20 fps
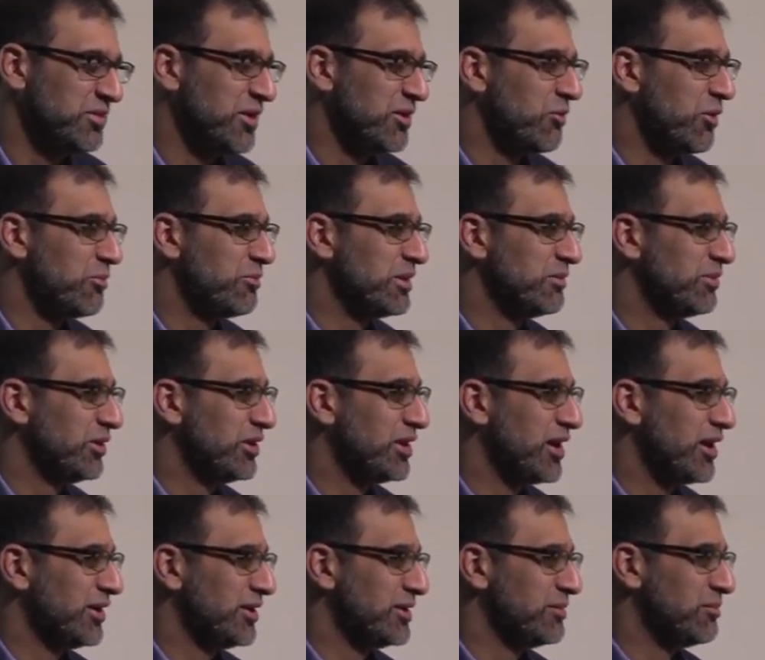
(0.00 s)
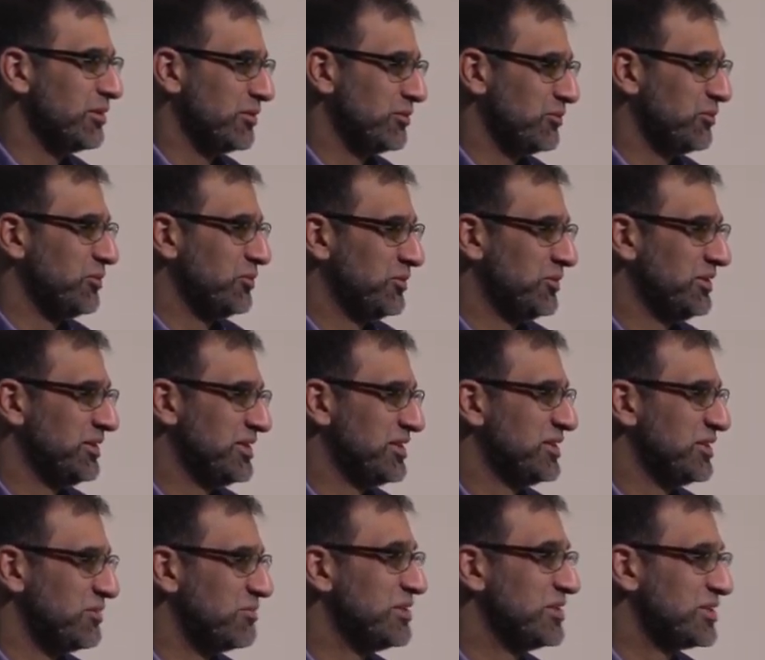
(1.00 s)
it won't be biryani, but
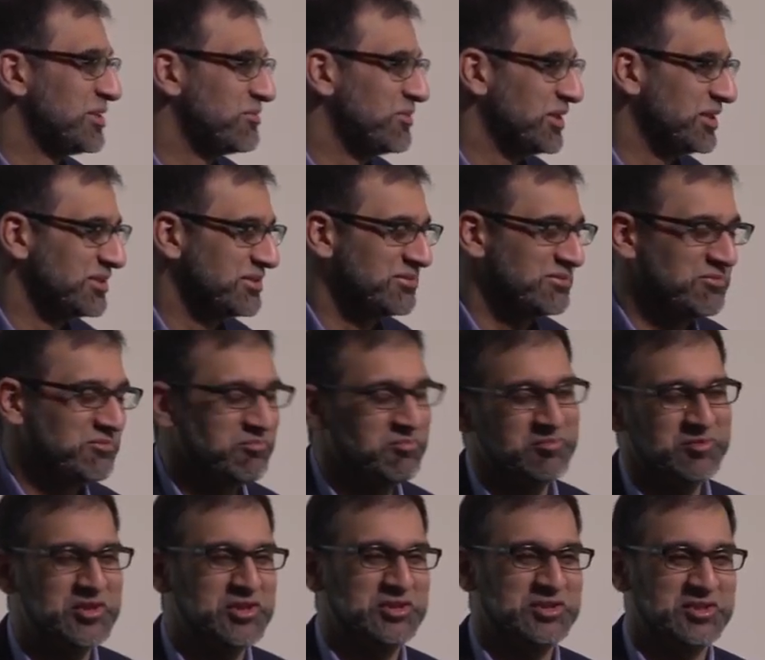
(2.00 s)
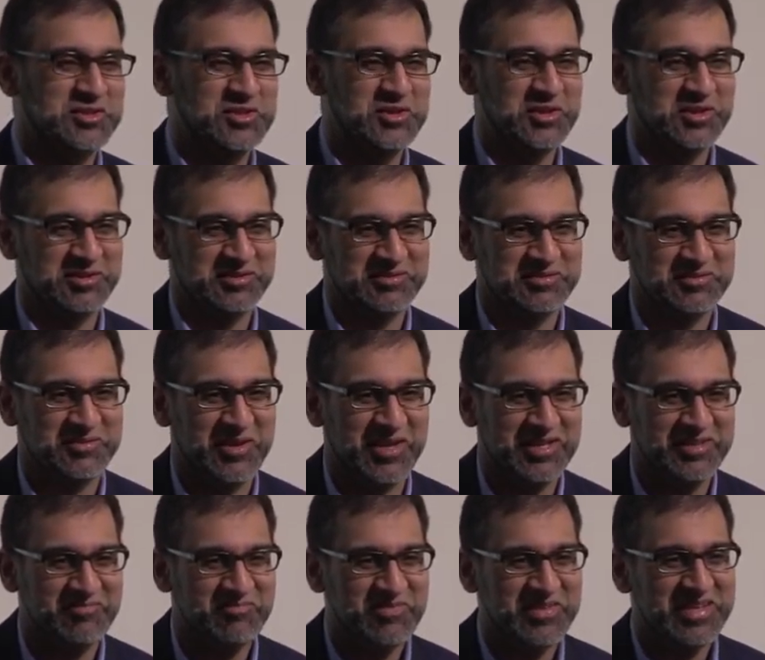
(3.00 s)
it'll be something just as good,
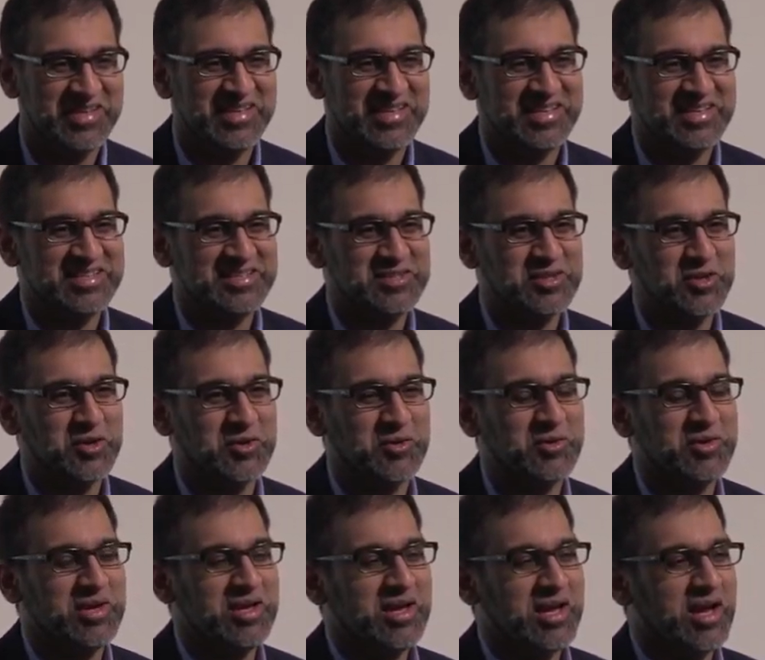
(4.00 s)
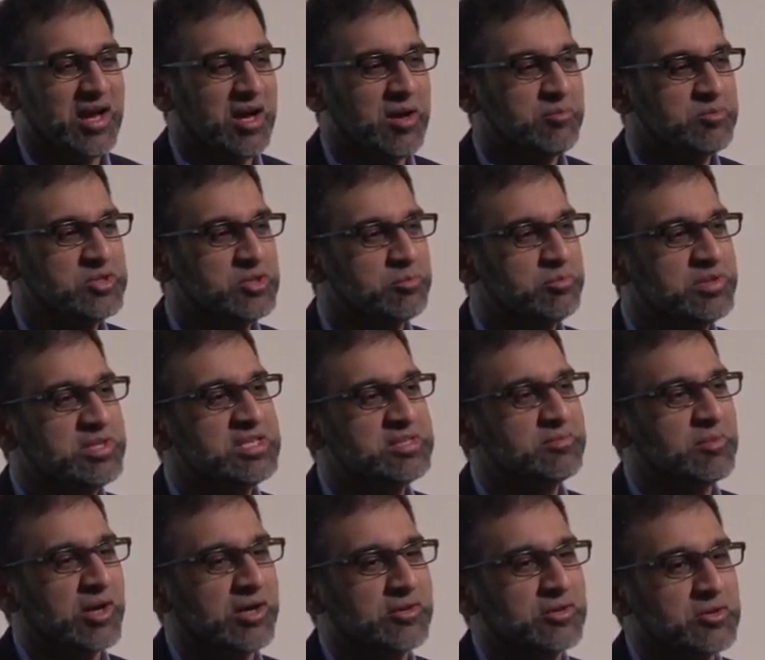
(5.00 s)
right? So
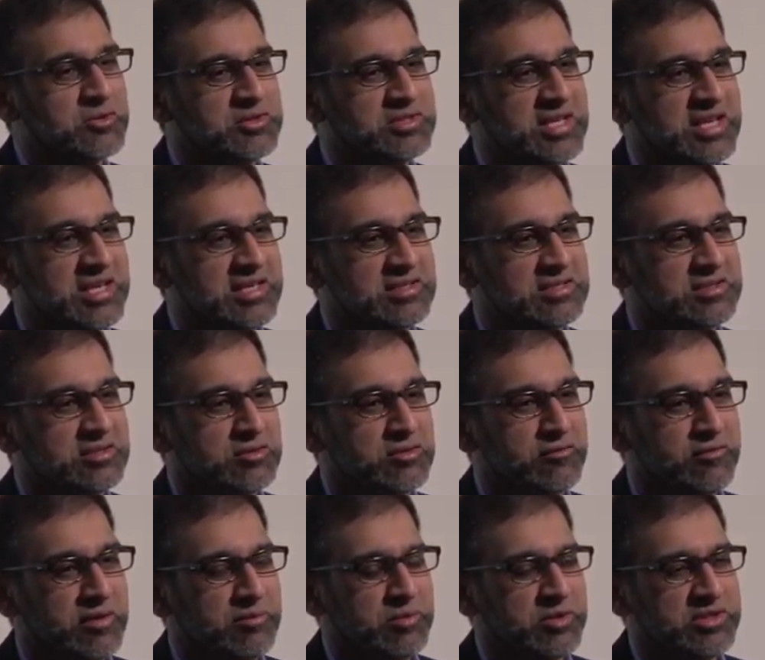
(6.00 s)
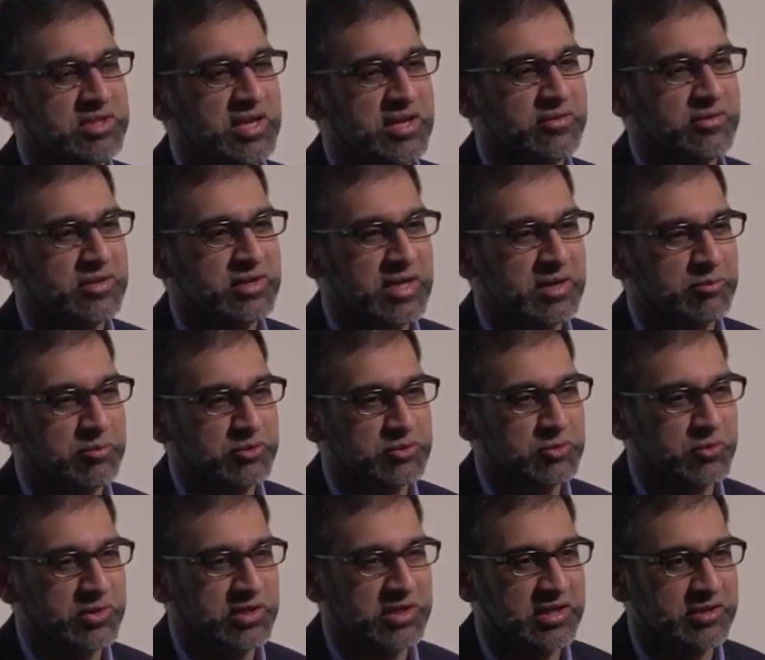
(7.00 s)
please mark those dates, November 10th and April
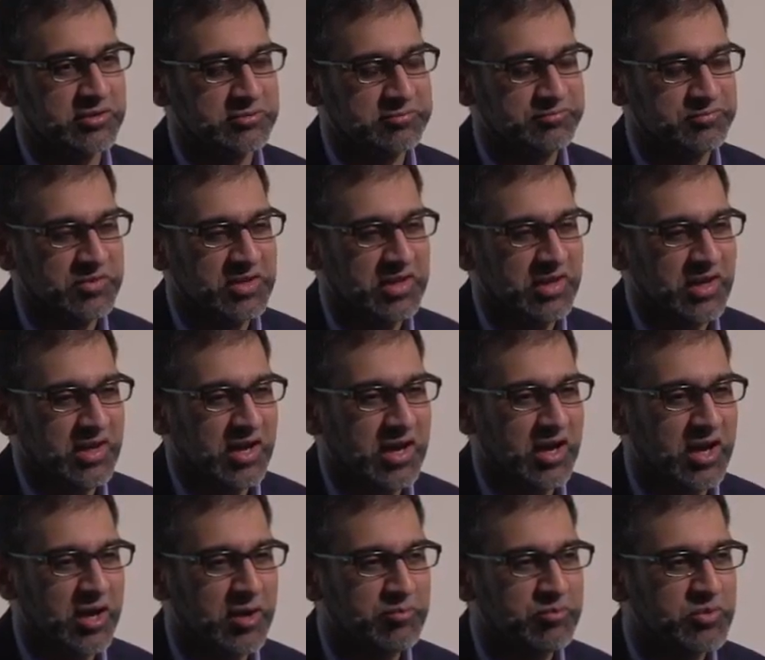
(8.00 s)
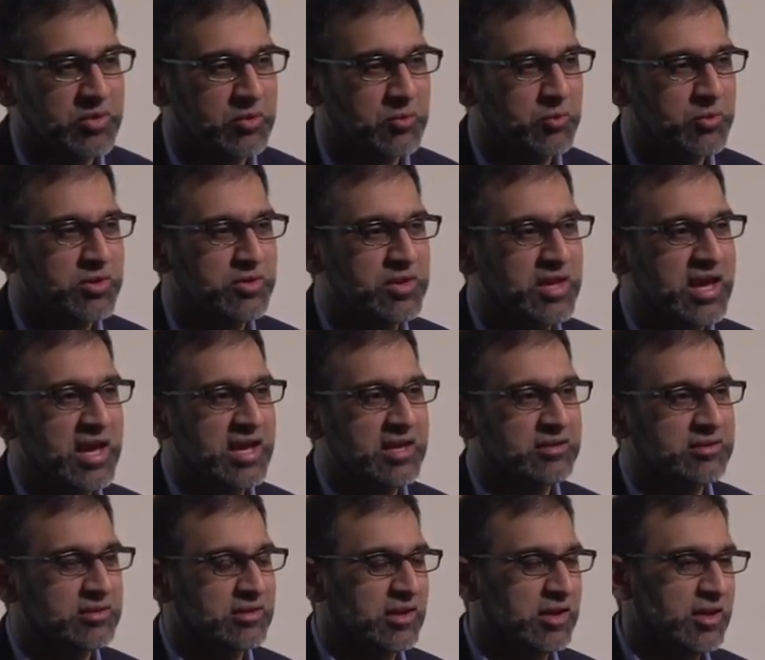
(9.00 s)
20th. With
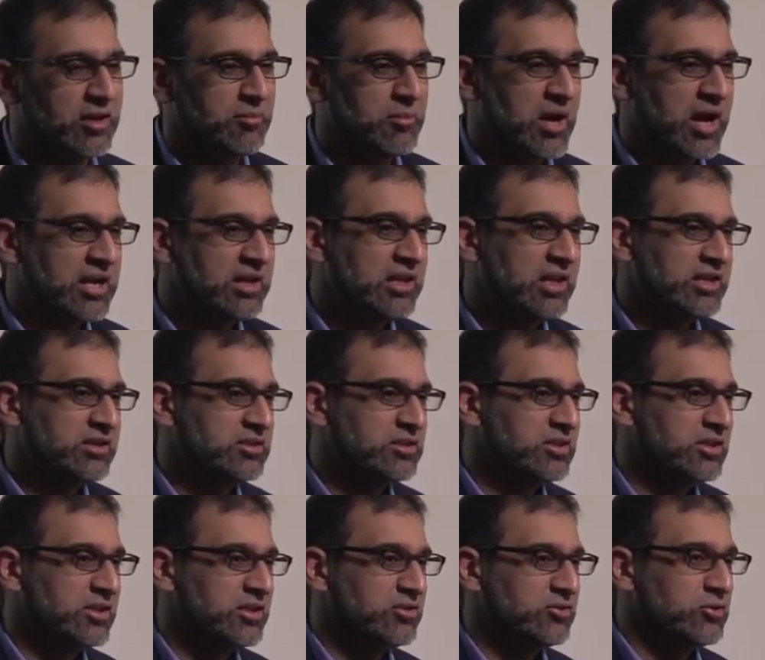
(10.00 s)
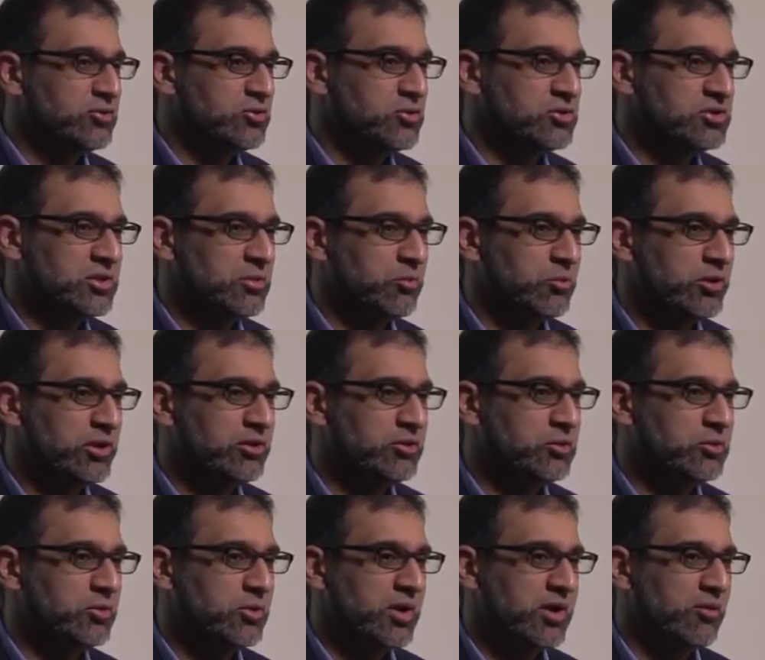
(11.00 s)
that, I'd like to introduce someone
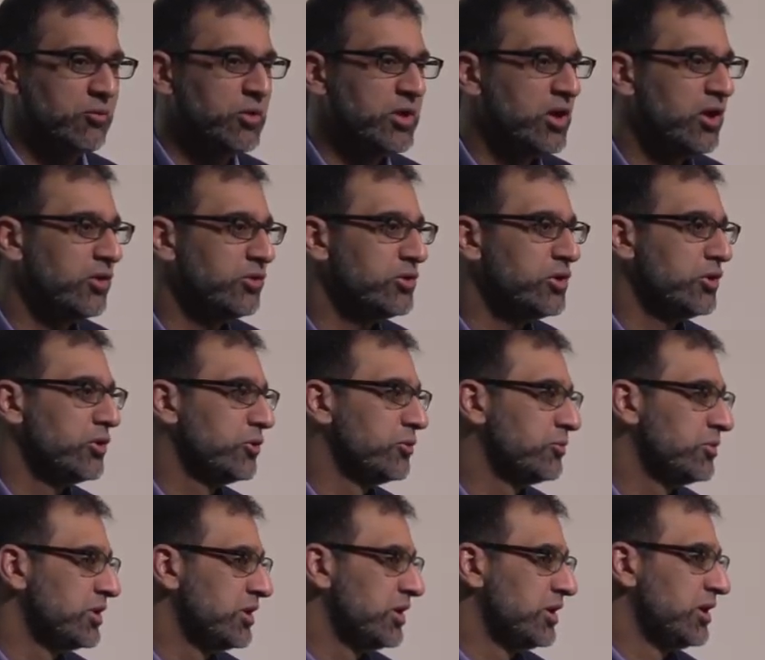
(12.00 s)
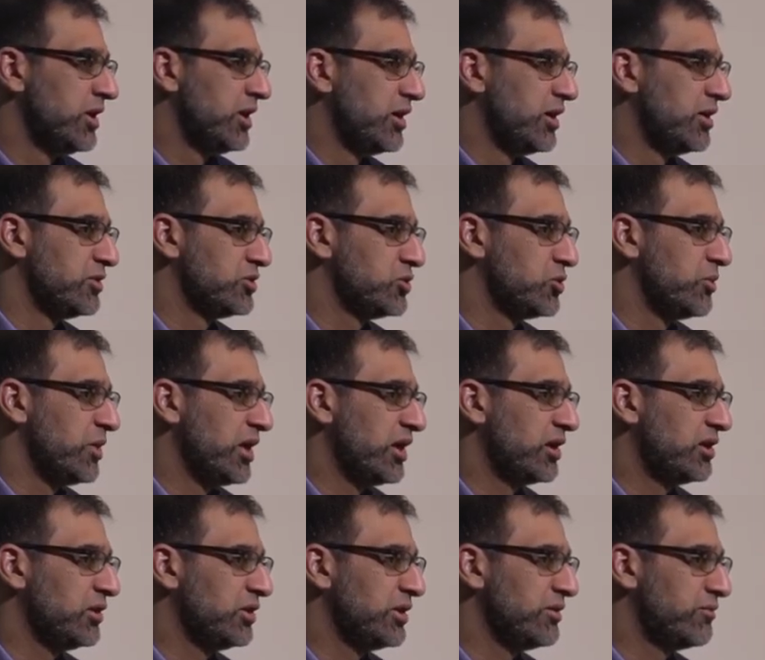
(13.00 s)
who we all know,
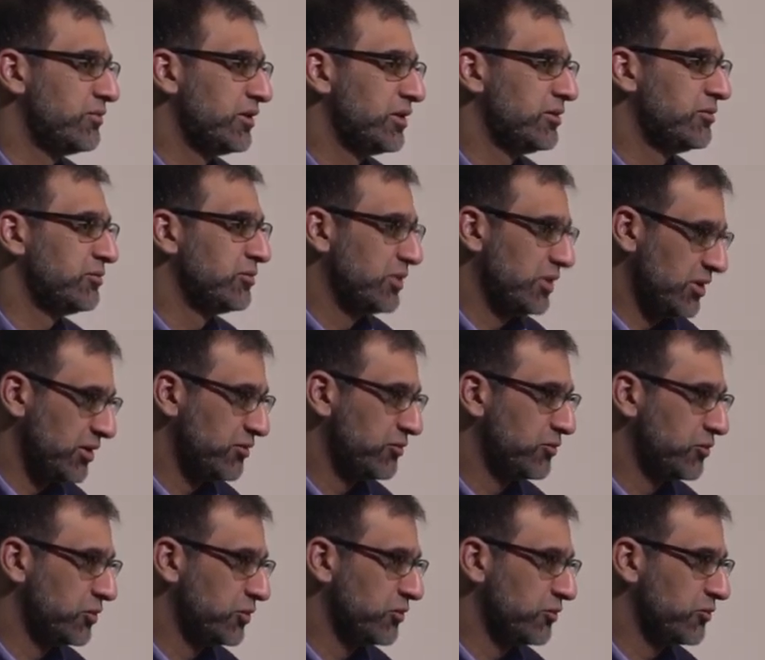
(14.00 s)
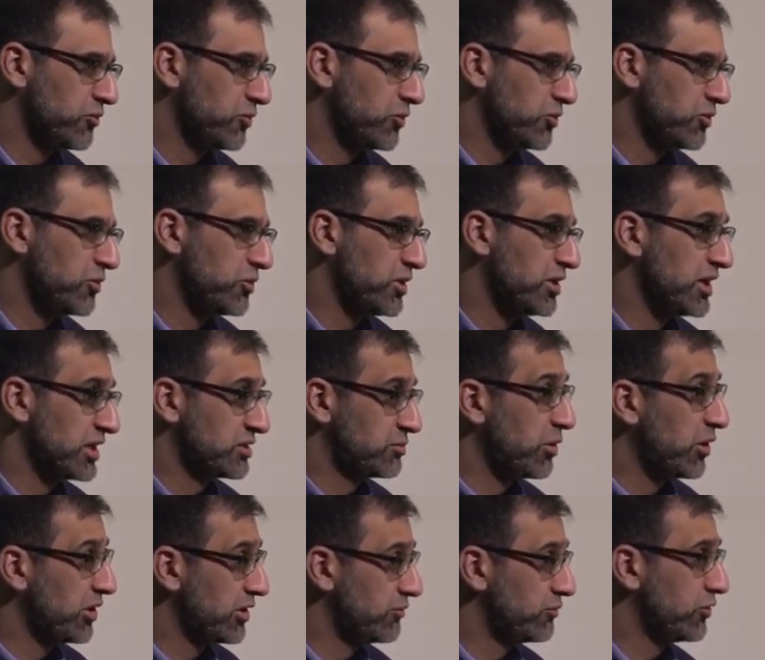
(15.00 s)
Sumaya Khalifa, for the next
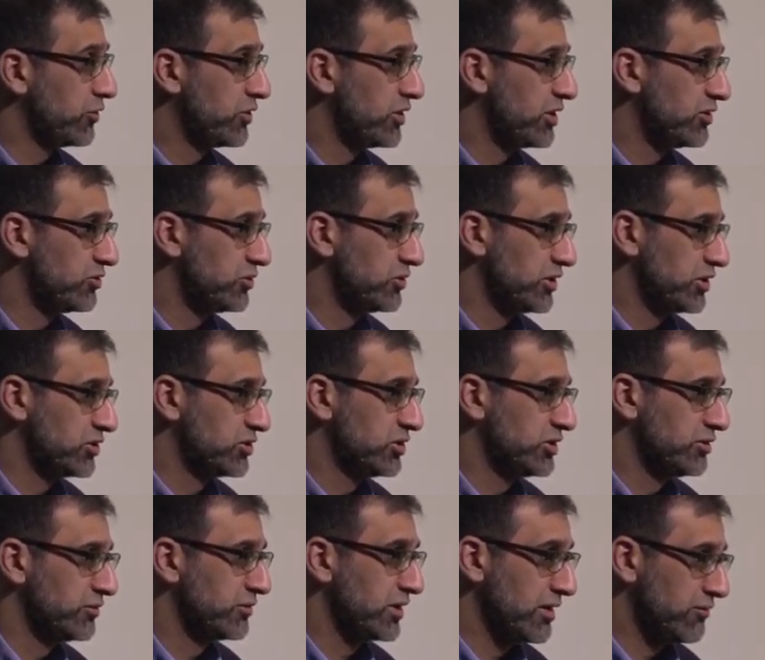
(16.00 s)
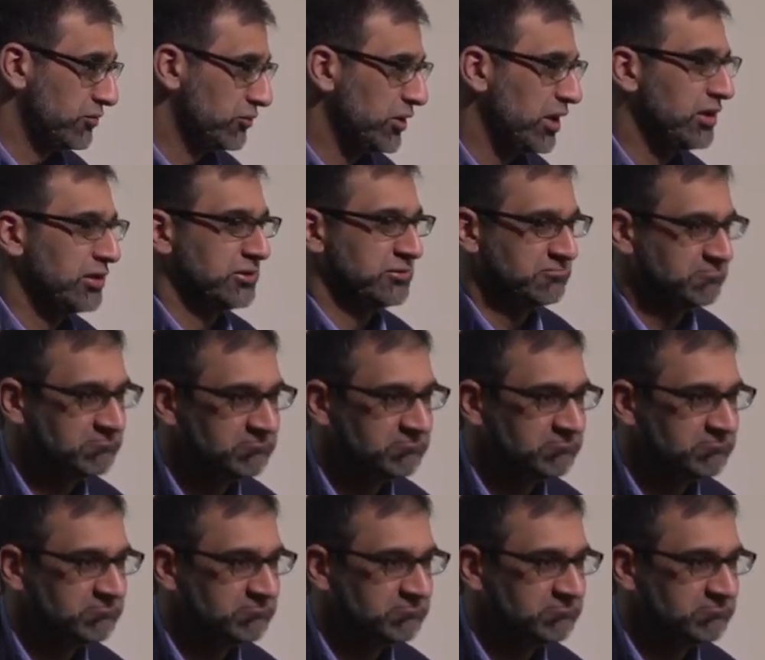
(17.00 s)
part of the introduction of Camera.